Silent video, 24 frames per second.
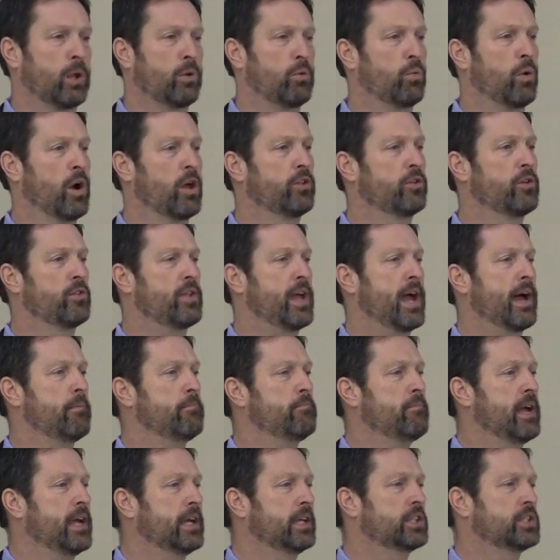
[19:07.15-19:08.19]
Whether
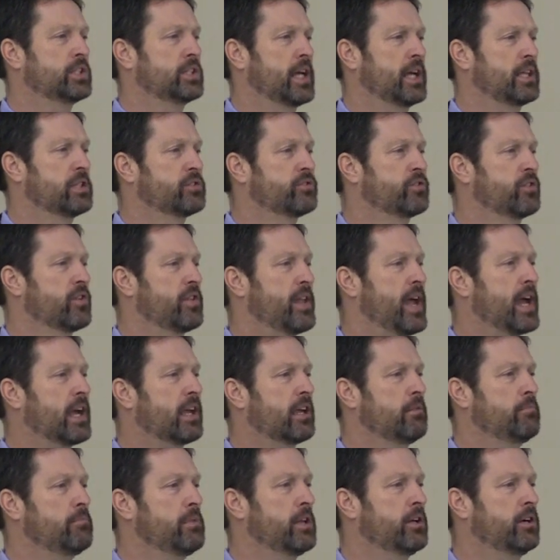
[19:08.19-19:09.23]
that makes sense for that
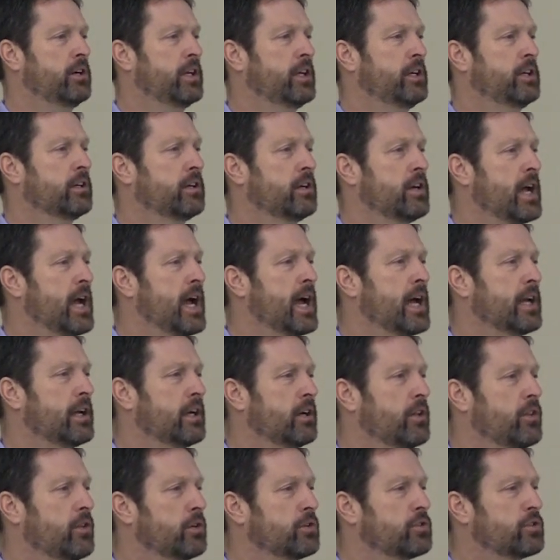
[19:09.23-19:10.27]
community or not,
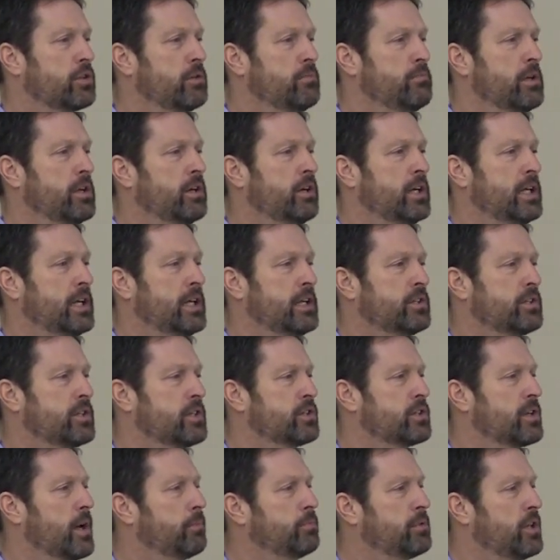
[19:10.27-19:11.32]
or those communities,
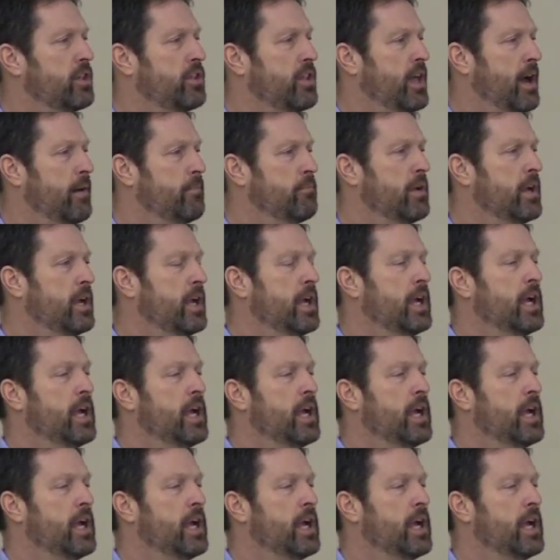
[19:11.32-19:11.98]
is up to them.